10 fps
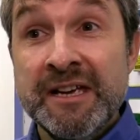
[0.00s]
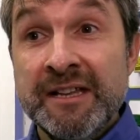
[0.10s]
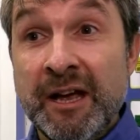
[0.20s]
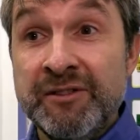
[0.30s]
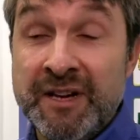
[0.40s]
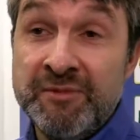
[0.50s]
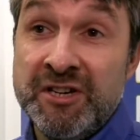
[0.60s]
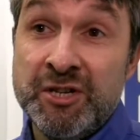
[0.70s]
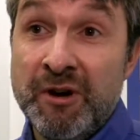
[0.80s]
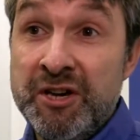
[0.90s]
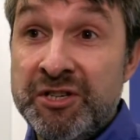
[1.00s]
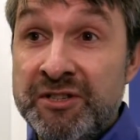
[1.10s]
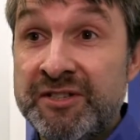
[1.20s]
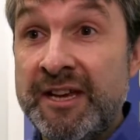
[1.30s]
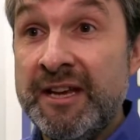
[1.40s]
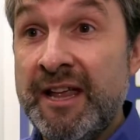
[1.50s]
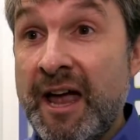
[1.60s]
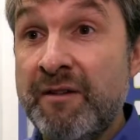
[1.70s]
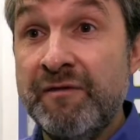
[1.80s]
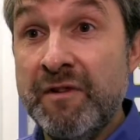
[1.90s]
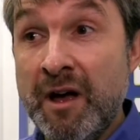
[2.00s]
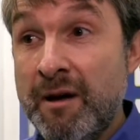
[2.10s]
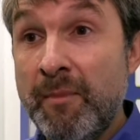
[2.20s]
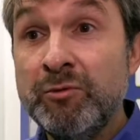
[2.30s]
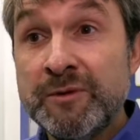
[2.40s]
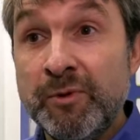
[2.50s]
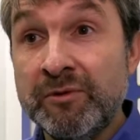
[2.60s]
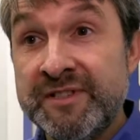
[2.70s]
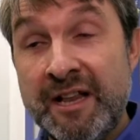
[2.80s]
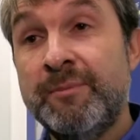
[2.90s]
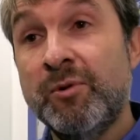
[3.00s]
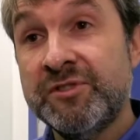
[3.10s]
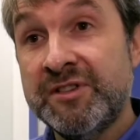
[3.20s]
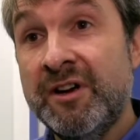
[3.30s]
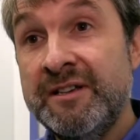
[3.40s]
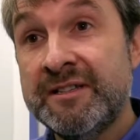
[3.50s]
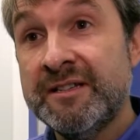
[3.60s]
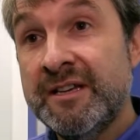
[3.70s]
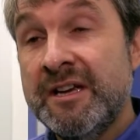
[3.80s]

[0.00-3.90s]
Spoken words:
Now, in some situations, they can have multiple teleport sites.